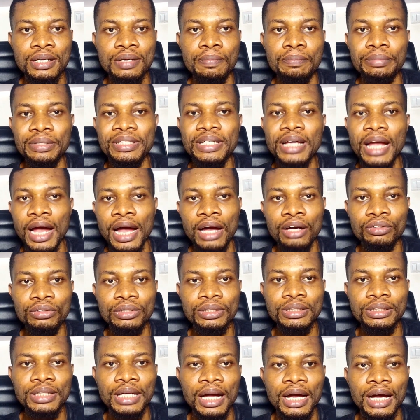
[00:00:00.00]
media
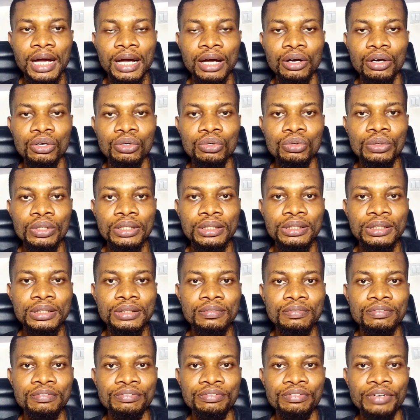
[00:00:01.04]
houses are always
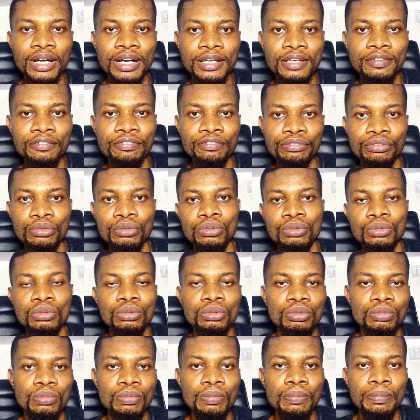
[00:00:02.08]
very
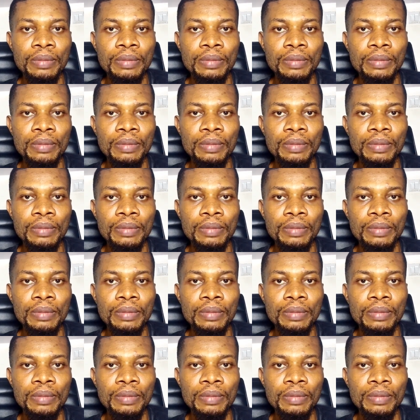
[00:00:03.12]
few,